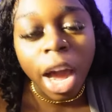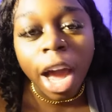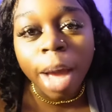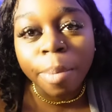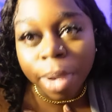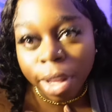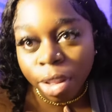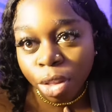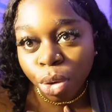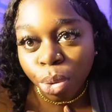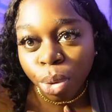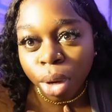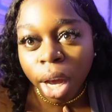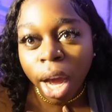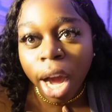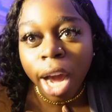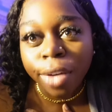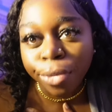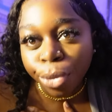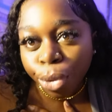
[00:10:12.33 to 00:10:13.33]
I've been through it.
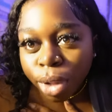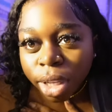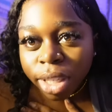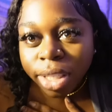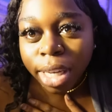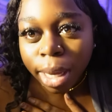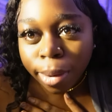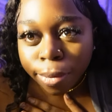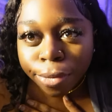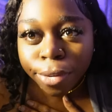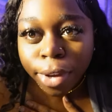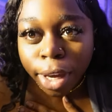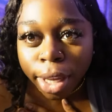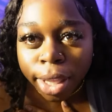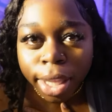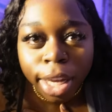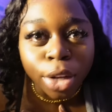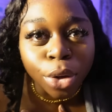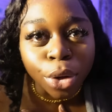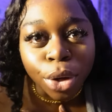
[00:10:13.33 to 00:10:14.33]
I thought the same
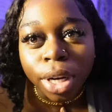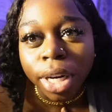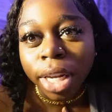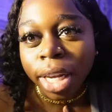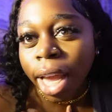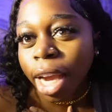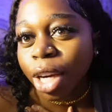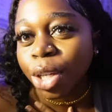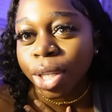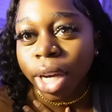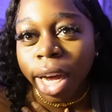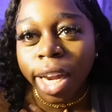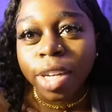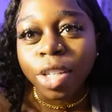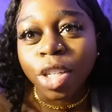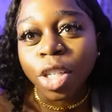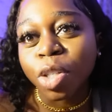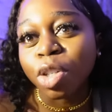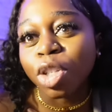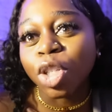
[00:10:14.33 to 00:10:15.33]
thing, that you can eat extra
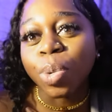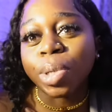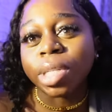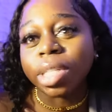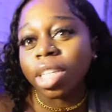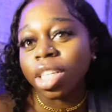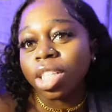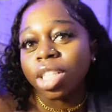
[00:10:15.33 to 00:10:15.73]
calories just because you went to the